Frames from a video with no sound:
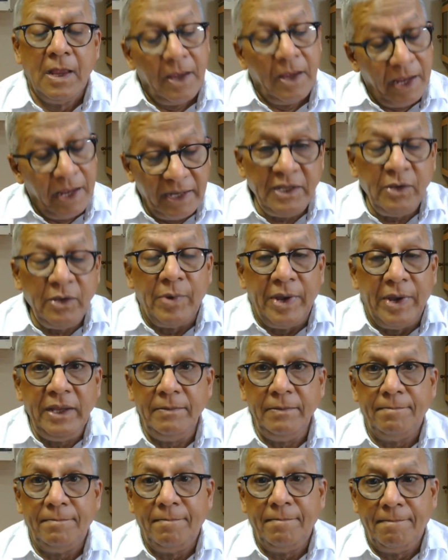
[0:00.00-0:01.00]

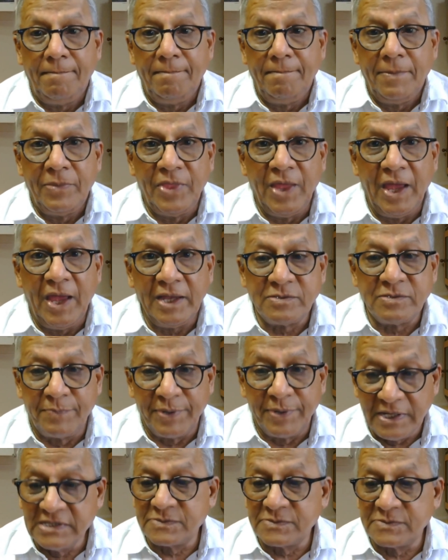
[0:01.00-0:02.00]
Anyway, that
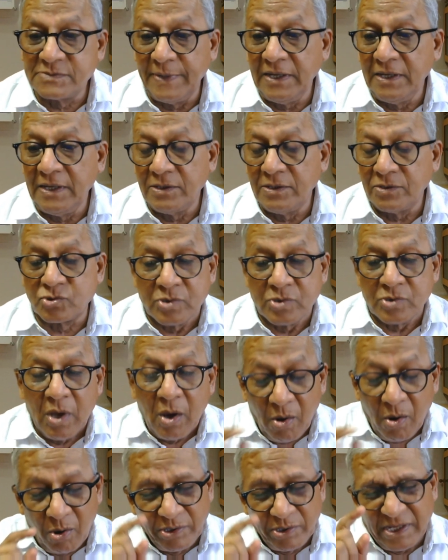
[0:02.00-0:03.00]
brings me.
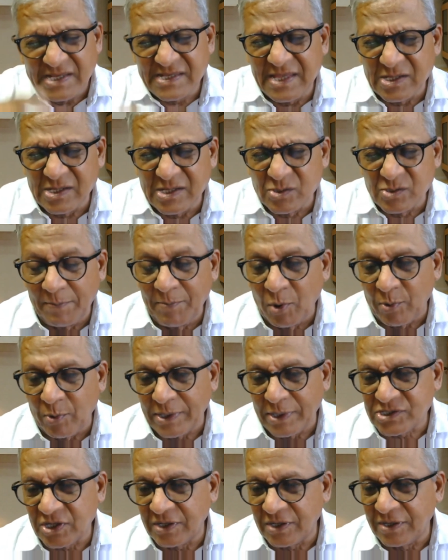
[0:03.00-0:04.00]
Oh, yes, there's one more
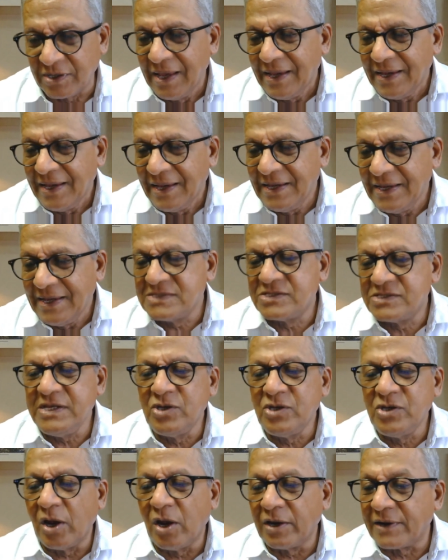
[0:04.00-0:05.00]
question. Is de
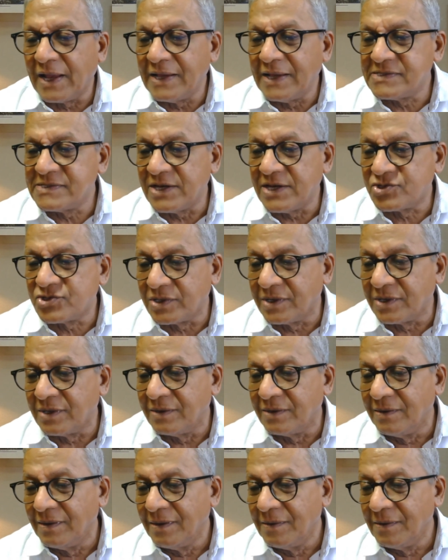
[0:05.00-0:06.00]
dollarization
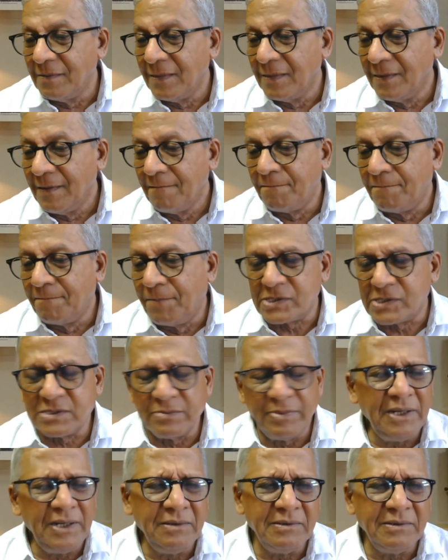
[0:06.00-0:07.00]

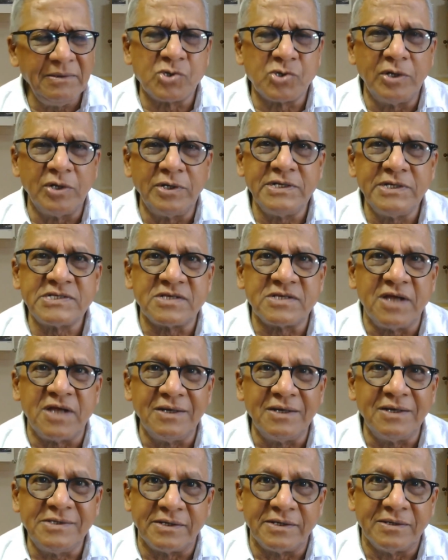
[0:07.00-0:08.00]
possible? It's already
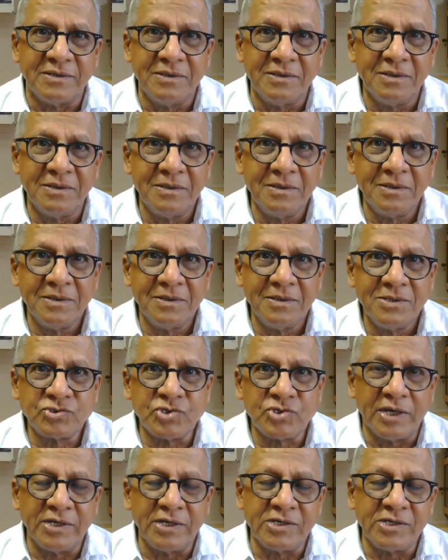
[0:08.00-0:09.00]
started.
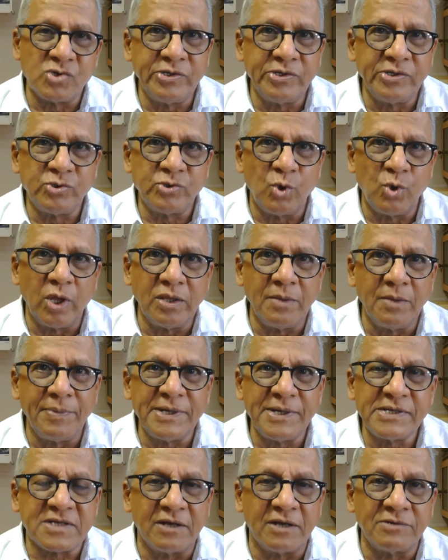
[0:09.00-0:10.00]
China's already told all the
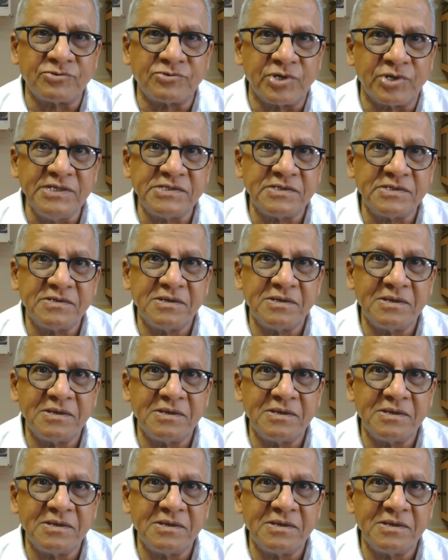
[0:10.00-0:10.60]
BRICS countries